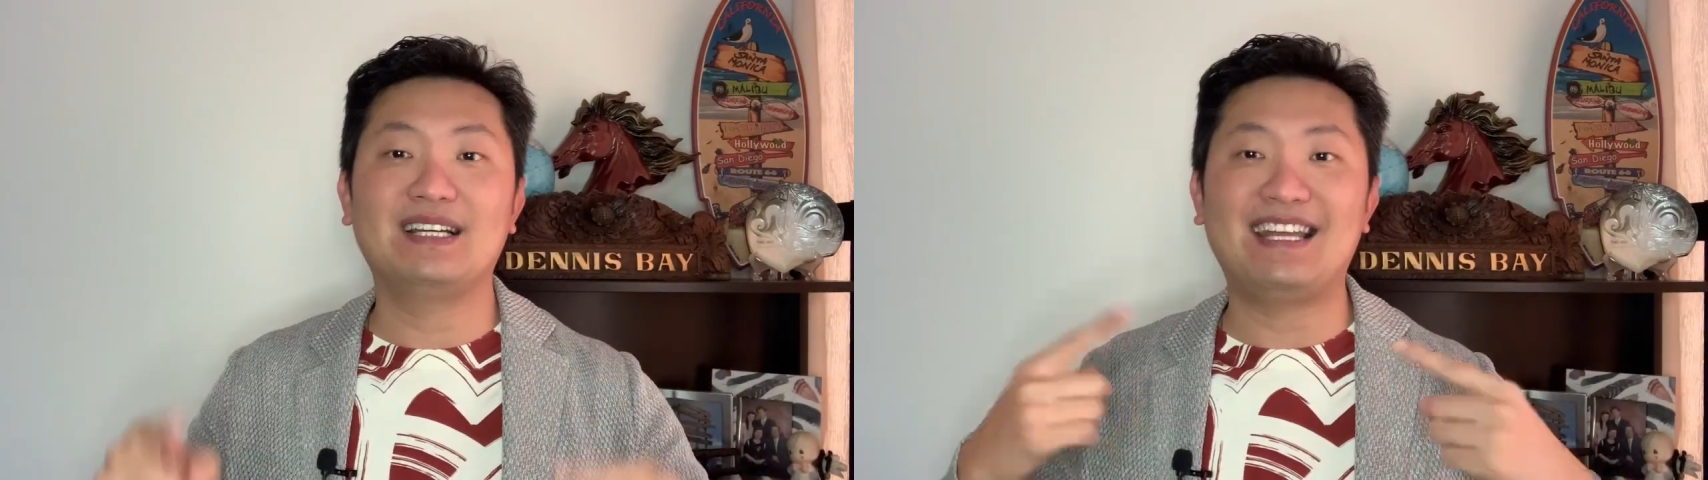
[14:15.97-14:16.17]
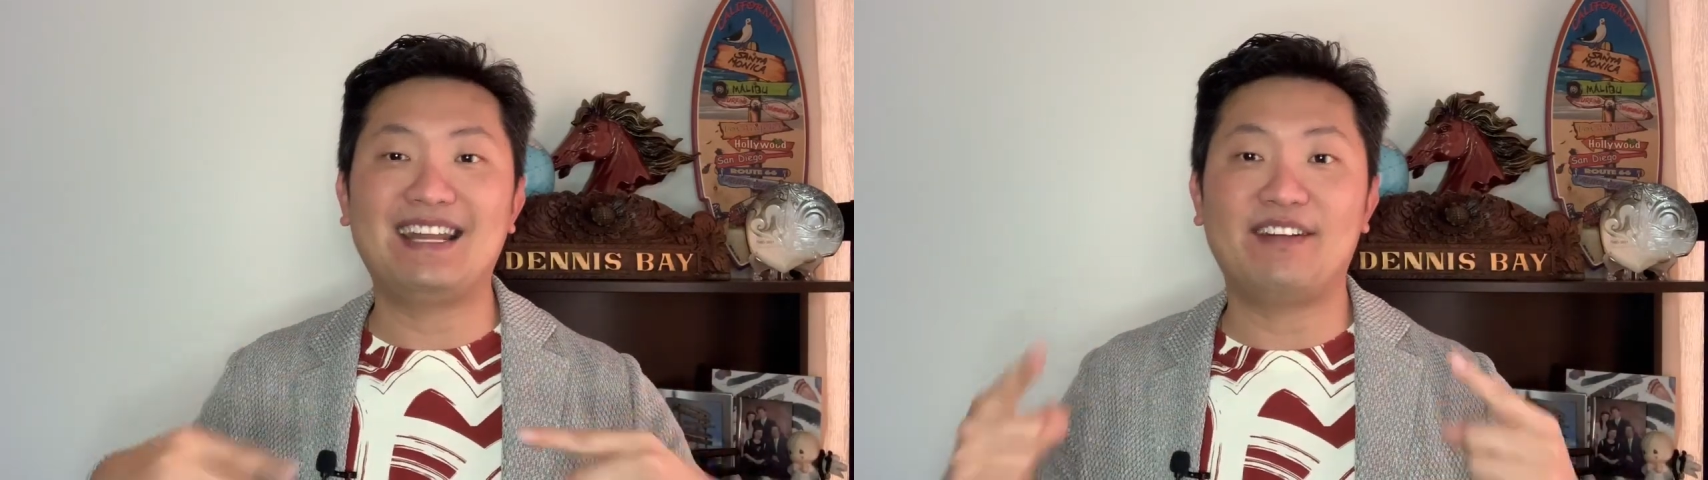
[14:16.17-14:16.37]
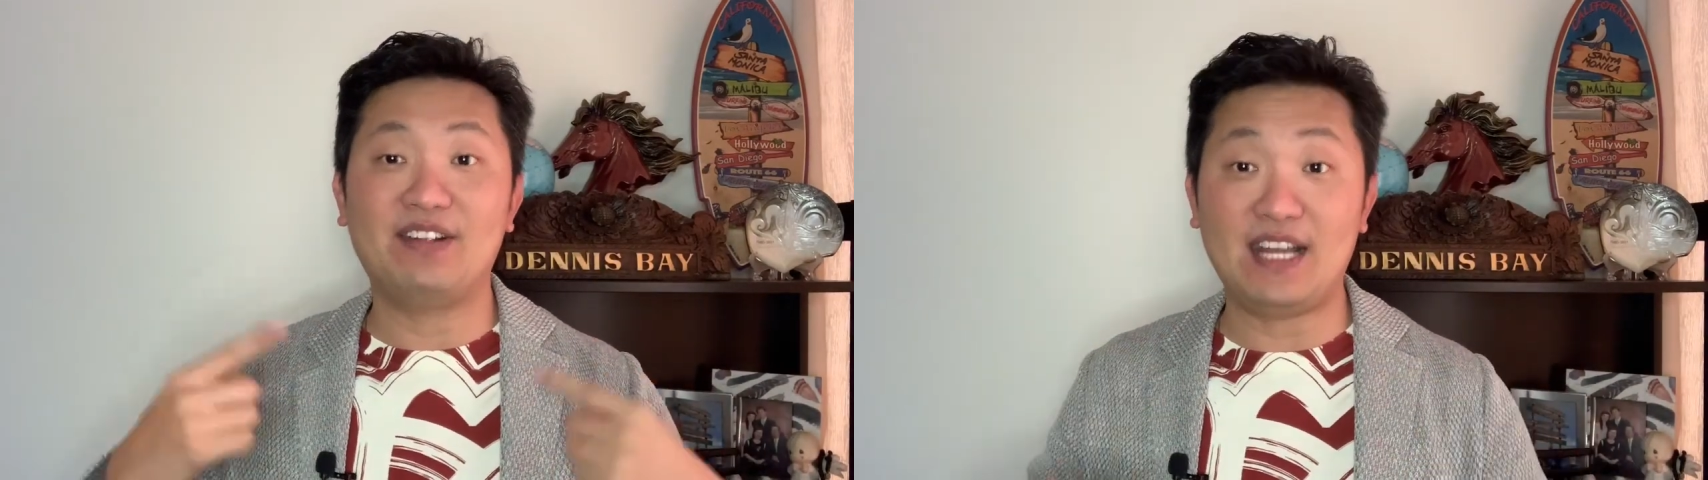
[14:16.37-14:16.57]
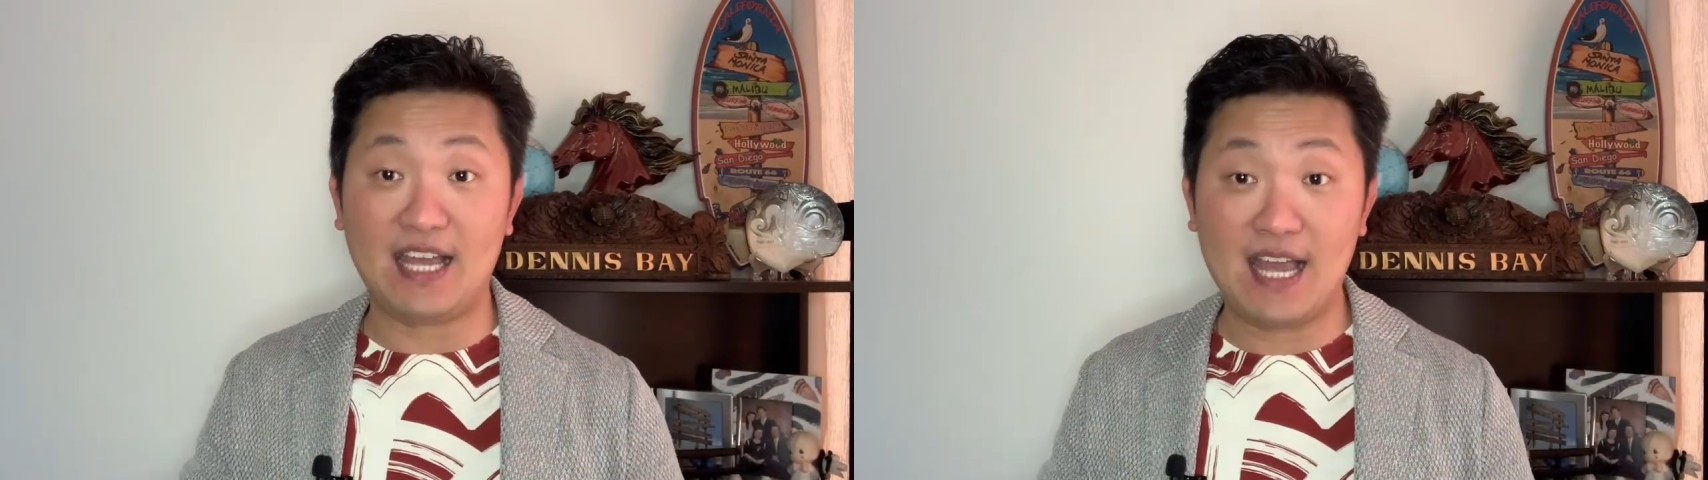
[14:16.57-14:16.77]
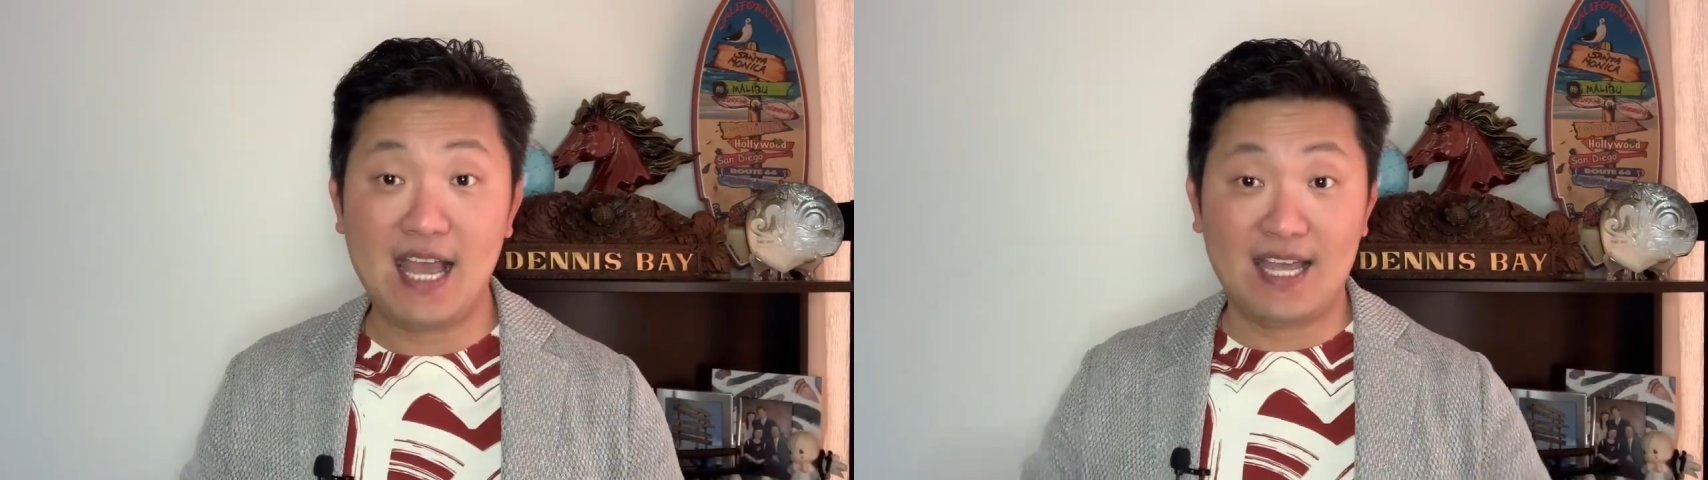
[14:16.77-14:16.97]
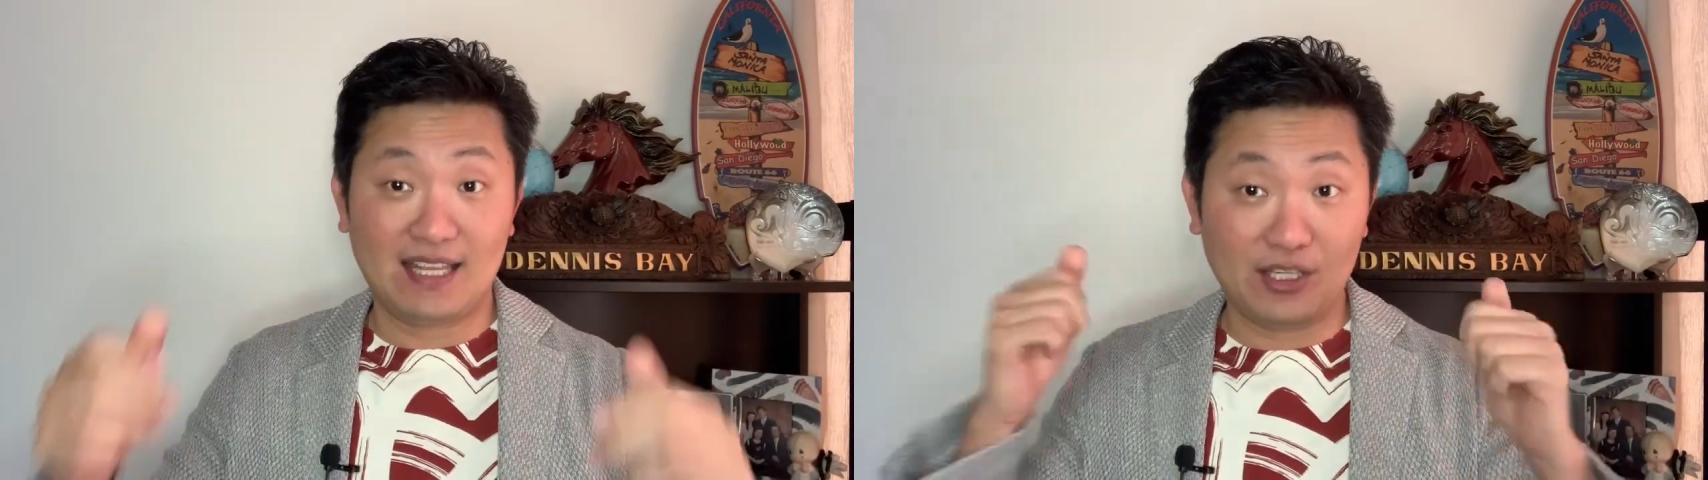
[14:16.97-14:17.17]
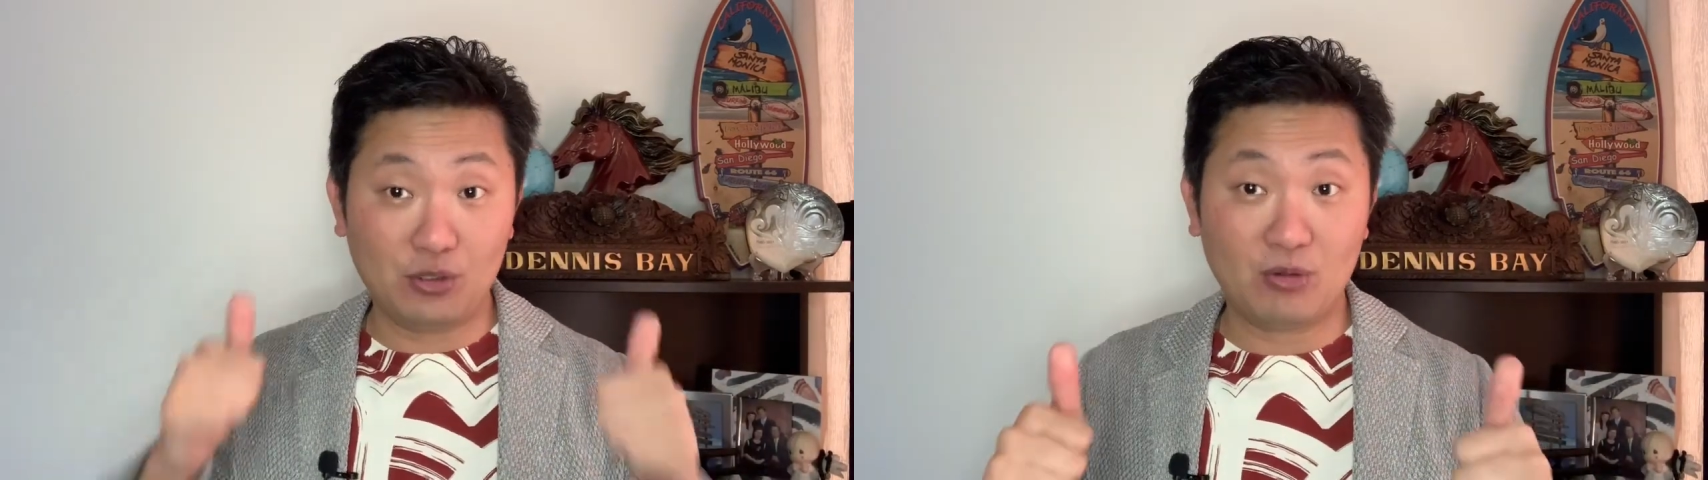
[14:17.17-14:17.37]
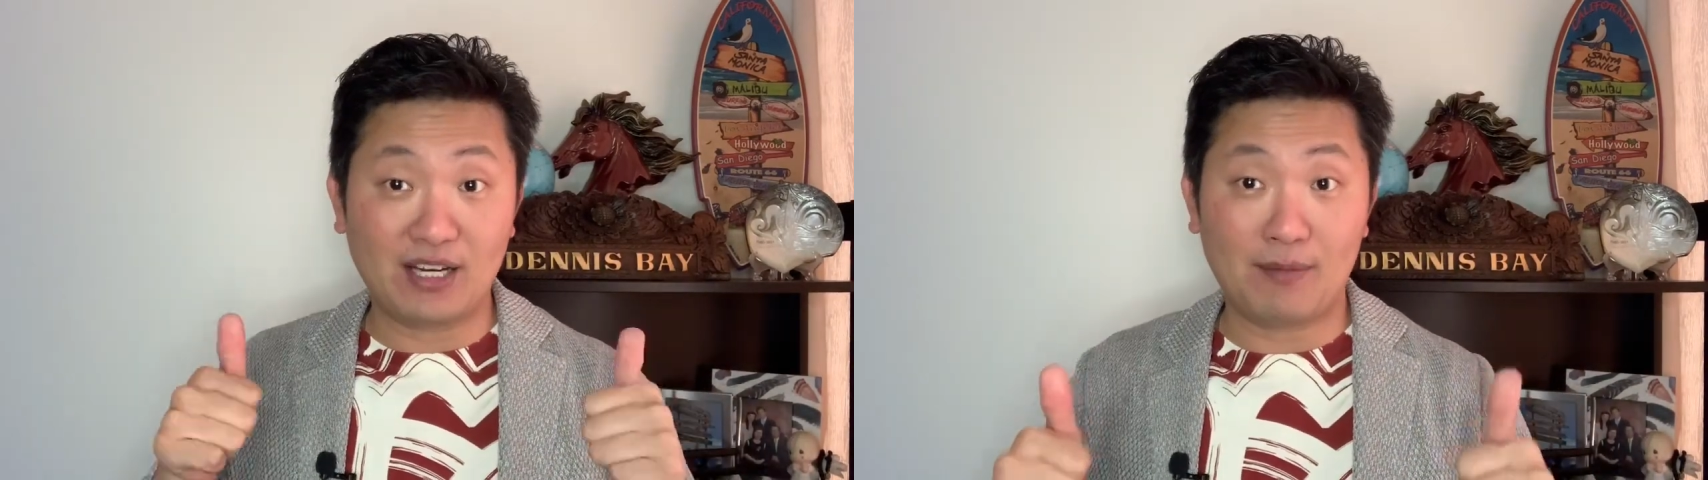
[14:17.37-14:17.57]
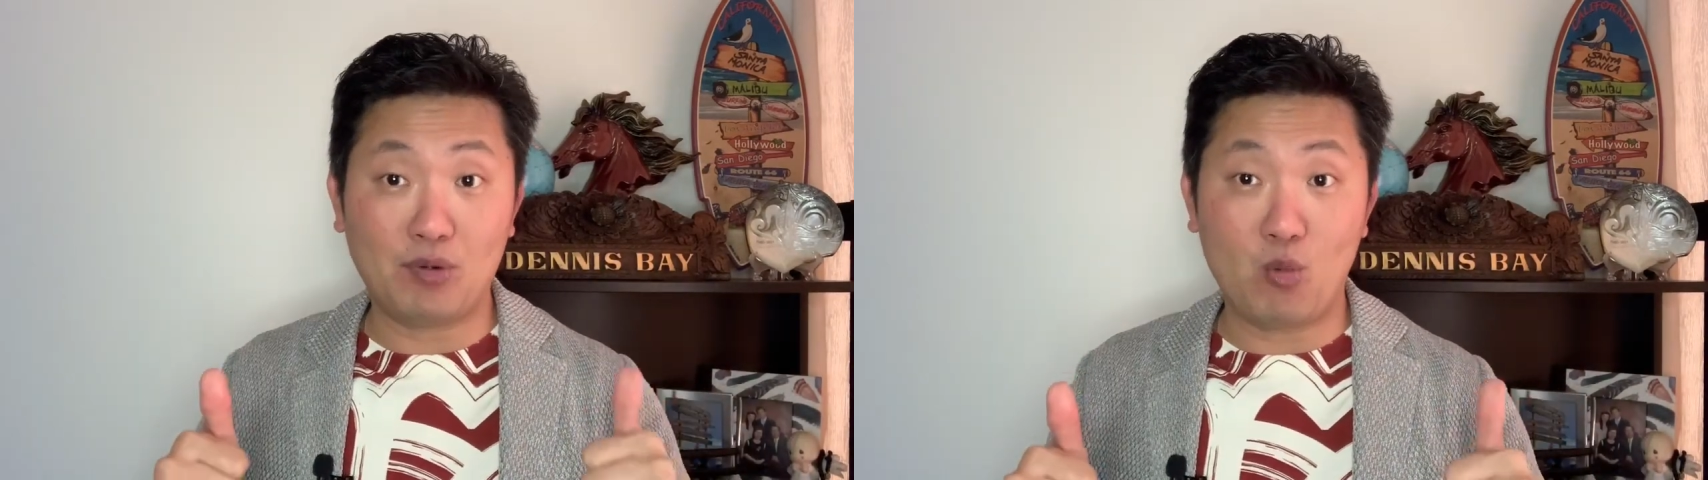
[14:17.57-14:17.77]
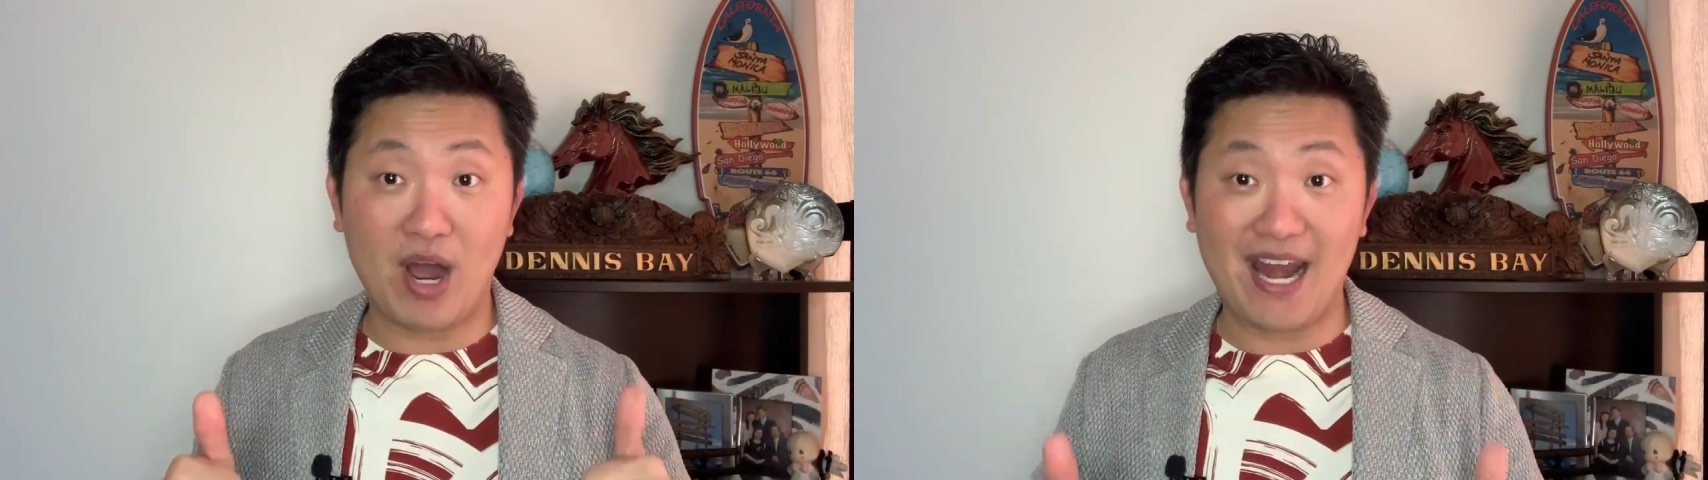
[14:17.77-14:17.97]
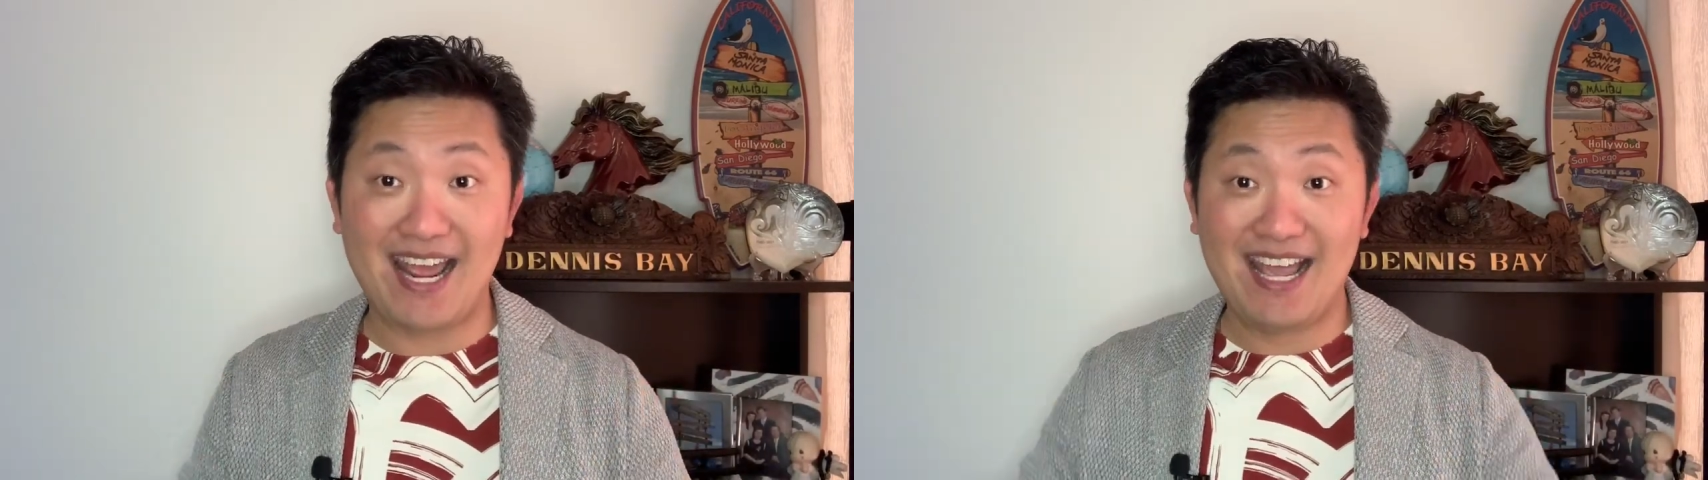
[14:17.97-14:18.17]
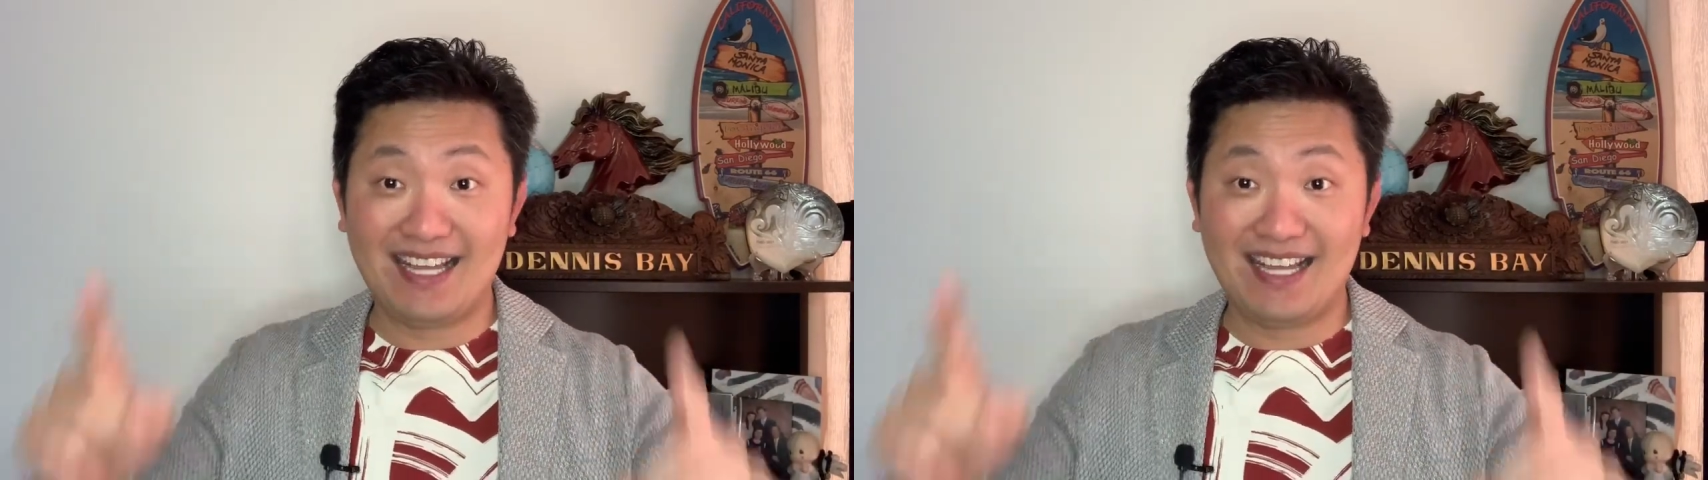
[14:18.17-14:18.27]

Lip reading: again every day that you are number 1,